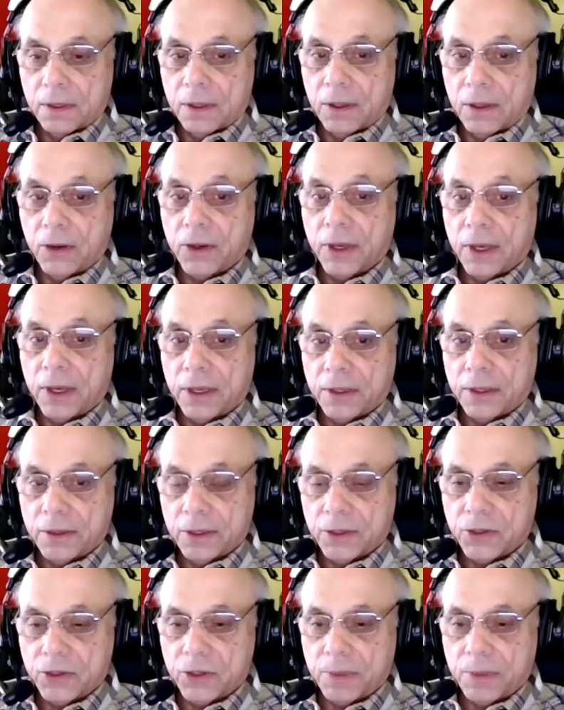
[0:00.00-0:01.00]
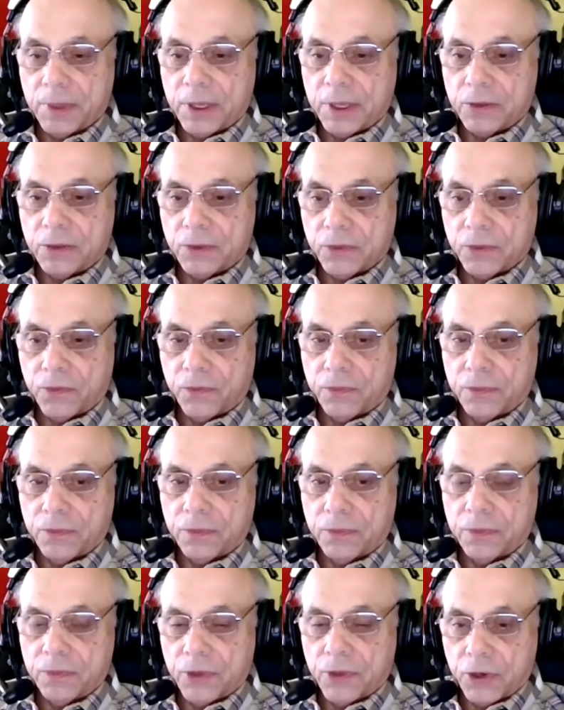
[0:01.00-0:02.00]
Okay, it's about
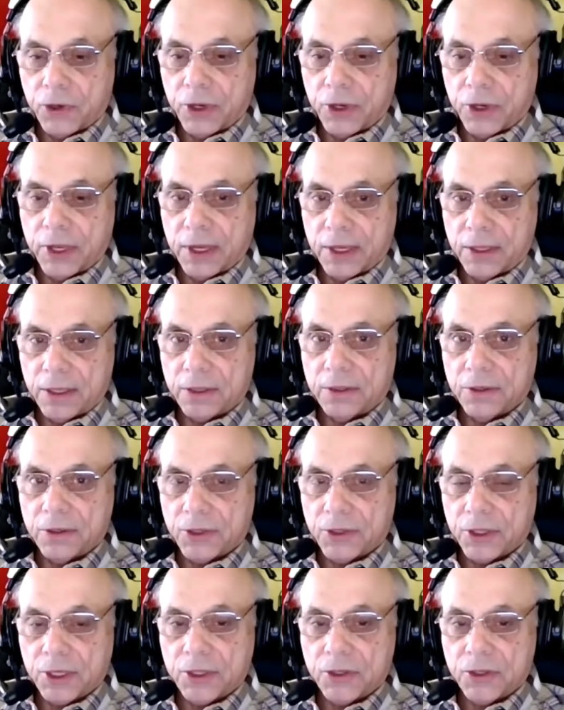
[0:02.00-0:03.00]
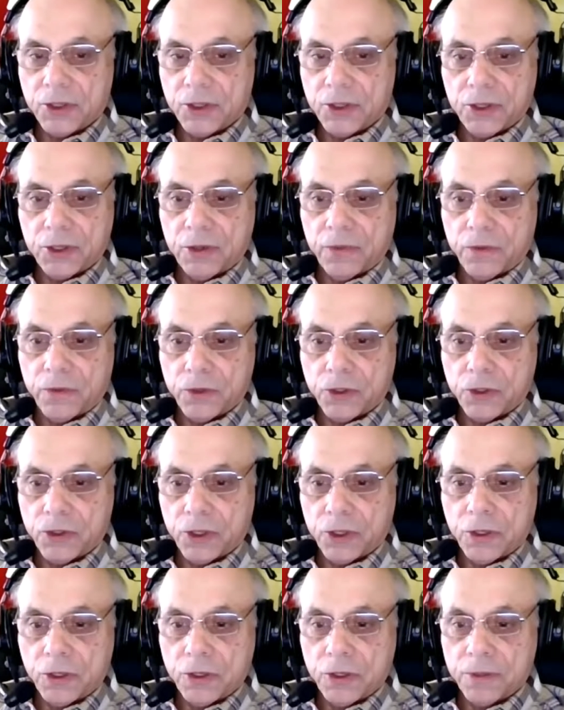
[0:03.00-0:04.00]
38 cents here in
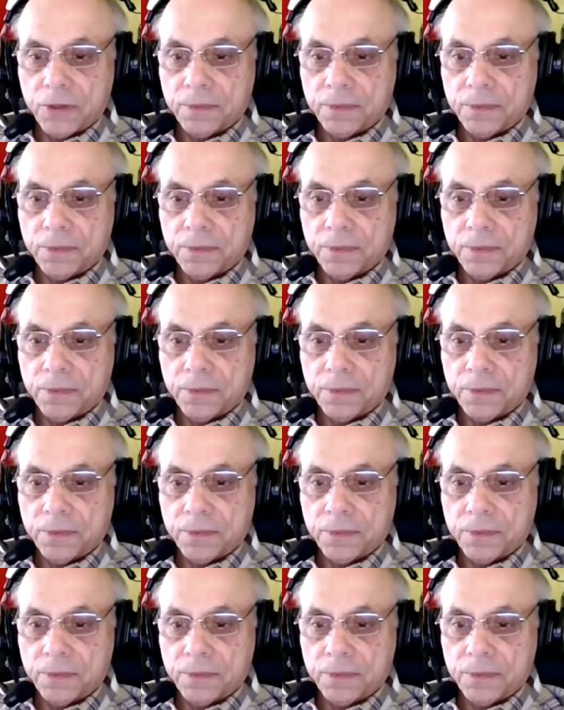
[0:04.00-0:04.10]
Virginia.